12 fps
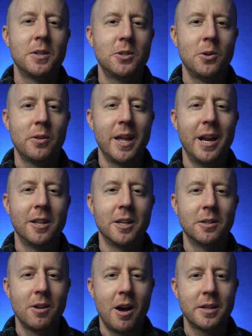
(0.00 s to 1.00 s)
to show that
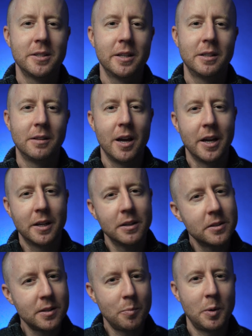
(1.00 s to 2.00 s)
anything toxic, like
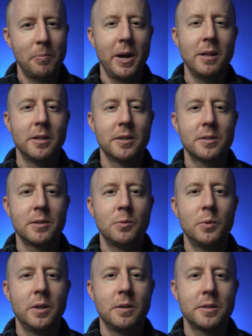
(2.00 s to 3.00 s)
some propellants,
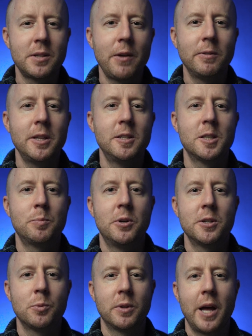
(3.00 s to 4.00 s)
will safely
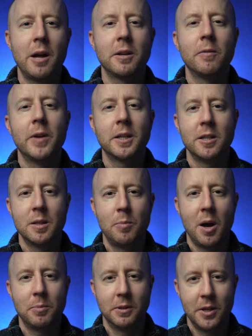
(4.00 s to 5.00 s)
disperse without affecting the
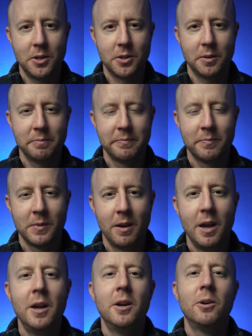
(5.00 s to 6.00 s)
population.
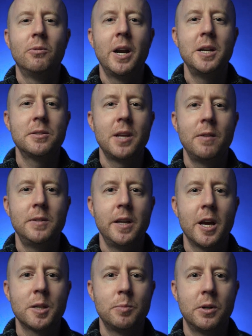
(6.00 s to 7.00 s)
Range safety
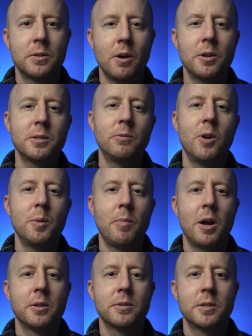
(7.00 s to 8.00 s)
experts also run models